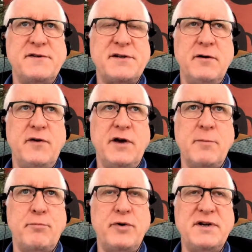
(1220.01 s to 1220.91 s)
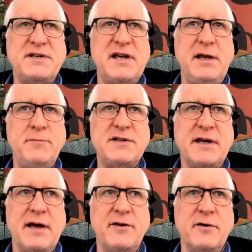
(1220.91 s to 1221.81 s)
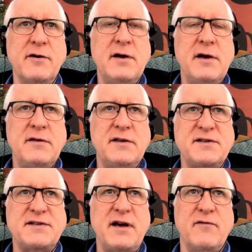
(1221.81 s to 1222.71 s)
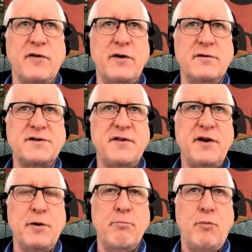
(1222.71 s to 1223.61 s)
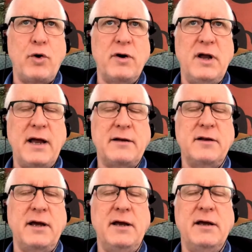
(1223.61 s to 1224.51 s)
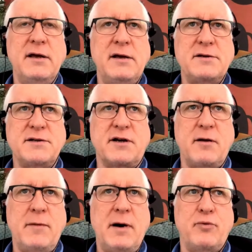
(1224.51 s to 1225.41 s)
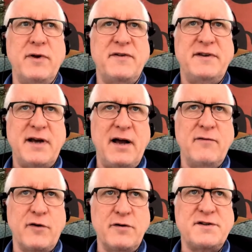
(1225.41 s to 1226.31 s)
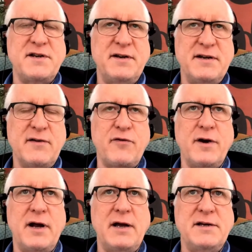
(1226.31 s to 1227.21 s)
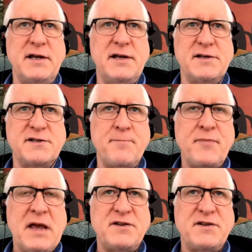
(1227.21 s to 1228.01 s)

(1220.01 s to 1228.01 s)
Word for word: So, if you can put a team together that's diverse, they're more likely to come up with diverse and different ideas.